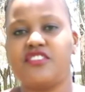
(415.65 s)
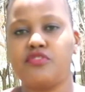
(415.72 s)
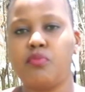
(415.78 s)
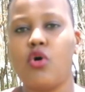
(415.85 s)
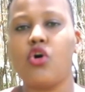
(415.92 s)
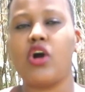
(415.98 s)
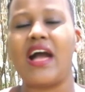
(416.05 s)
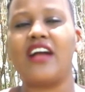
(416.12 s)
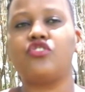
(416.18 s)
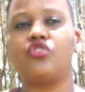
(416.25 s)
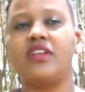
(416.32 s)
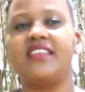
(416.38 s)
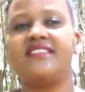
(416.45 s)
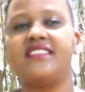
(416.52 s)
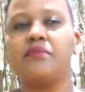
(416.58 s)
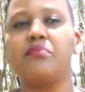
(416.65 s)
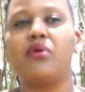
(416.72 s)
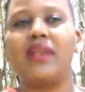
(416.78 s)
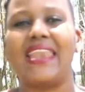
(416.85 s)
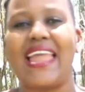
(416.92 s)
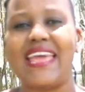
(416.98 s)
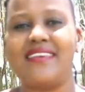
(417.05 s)
smoke, actually
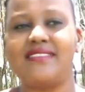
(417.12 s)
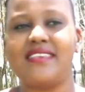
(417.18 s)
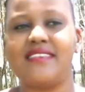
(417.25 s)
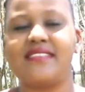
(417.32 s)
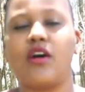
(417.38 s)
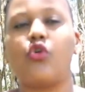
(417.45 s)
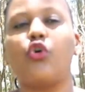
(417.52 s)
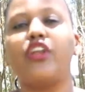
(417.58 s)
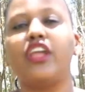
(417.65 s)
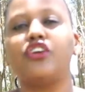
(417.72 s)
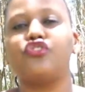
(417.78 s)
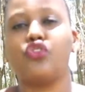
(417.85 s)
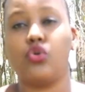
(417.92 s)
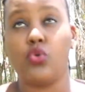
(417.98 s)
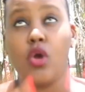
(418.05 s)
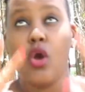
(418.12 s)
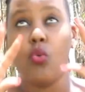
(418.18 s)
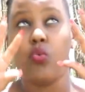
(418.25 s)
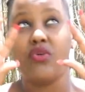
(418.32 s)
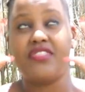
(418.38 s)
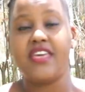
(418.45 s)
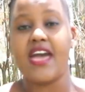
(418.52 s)
symbolizes a connection
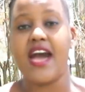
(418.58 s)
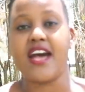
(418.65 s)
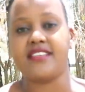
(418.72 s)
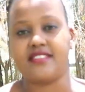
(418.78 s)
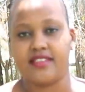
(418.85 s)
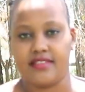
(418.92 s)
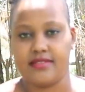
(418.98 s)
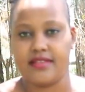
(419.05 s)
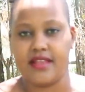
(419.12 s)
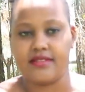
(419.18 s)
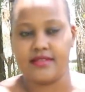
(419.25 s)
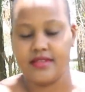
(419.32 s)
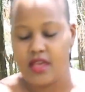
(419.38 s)
with the ancestors,